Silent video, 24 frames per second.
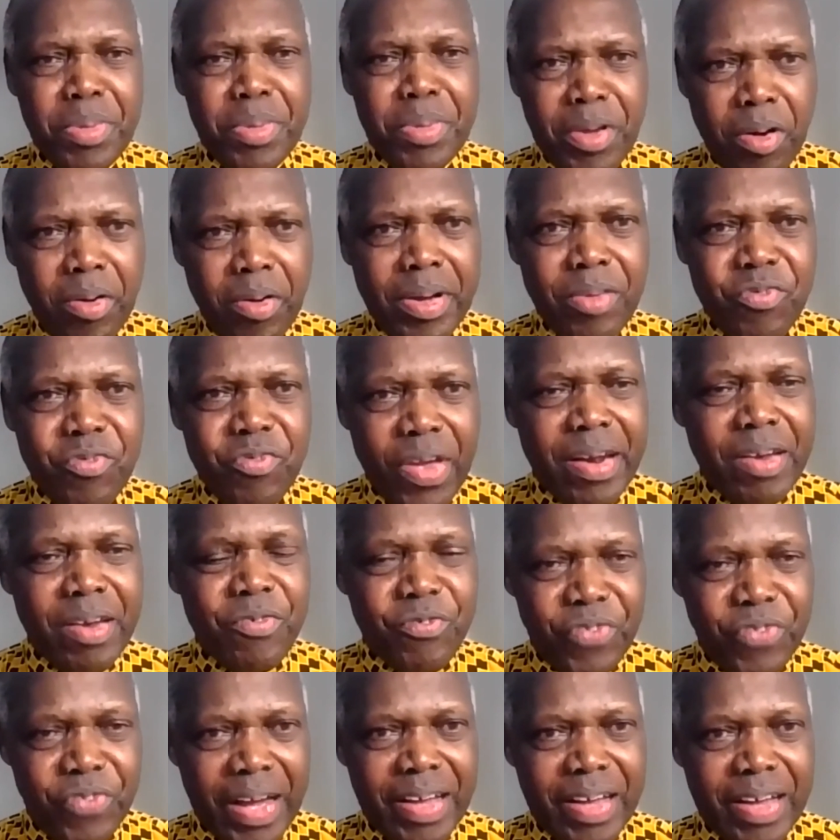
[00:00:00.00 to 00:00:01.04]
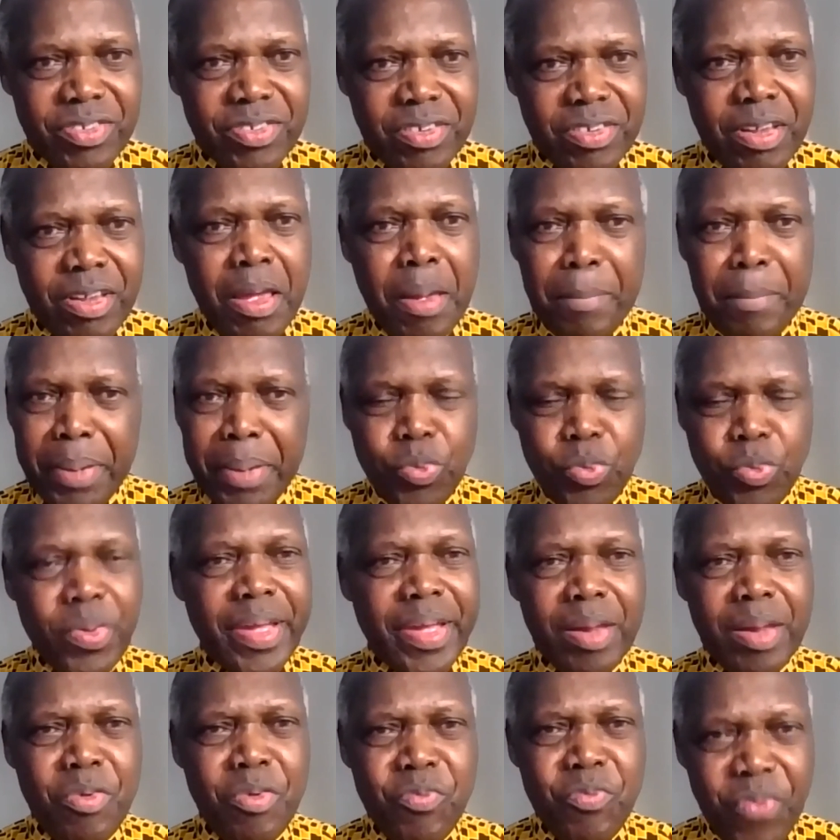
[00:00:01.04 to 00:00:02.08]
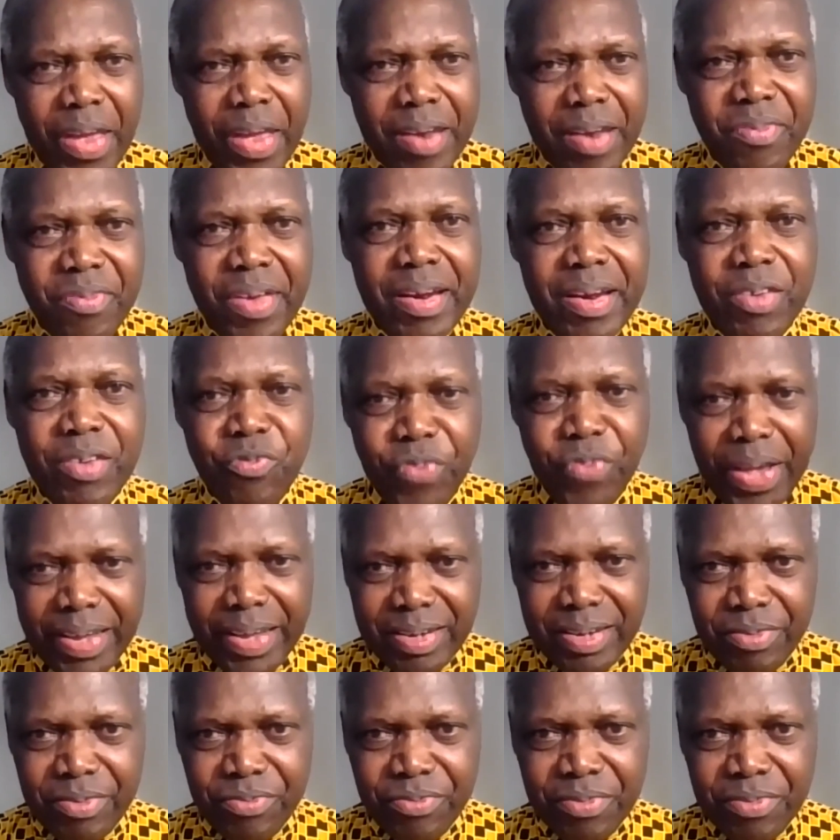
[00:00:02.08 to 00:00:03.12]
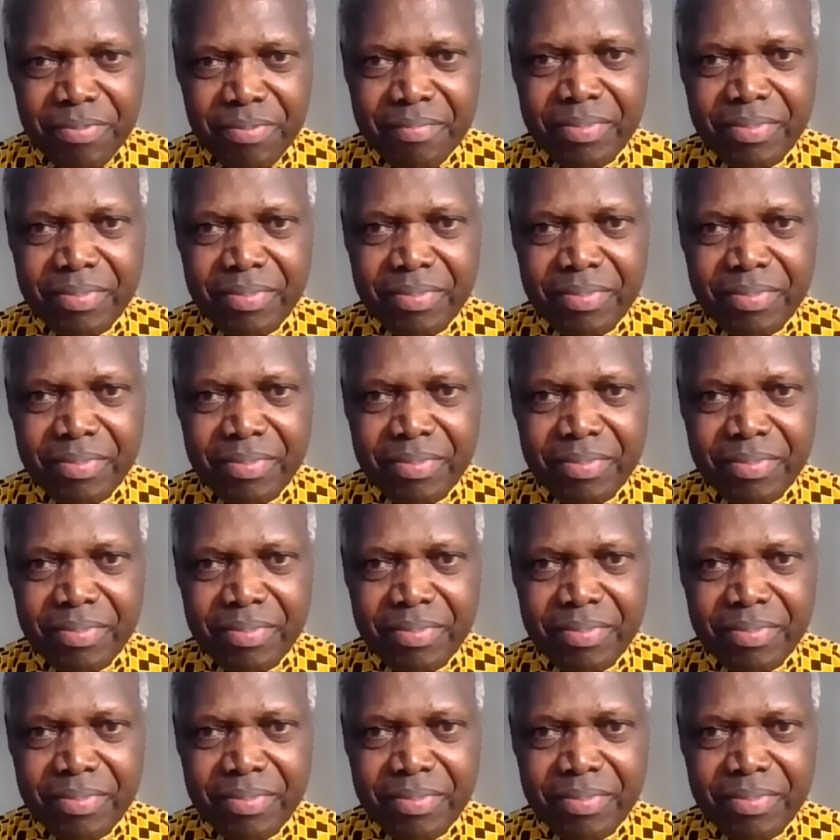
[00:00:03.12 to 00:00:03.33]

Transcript: be going very fast, but we can be very, very effective.